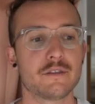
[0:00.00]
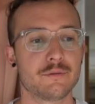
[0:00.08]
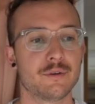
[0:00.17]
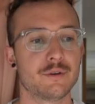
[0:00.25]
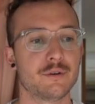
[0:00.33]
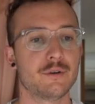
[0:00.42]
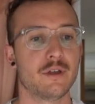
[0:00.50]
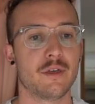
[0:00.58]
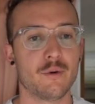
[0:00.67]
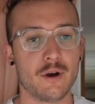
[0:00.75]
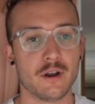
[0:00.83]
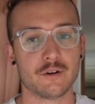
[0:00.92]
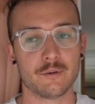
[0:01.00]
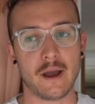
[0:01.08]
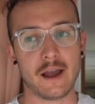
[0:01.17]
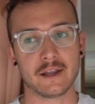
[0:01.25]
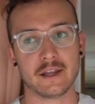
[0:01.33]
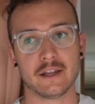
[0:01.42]
through the Wander
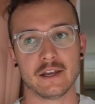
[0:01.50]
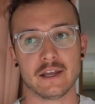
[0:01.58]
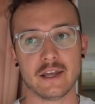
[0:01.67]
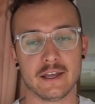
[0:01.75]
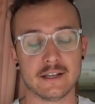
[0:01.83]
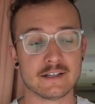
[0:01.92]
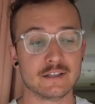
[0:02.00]
Wagon, it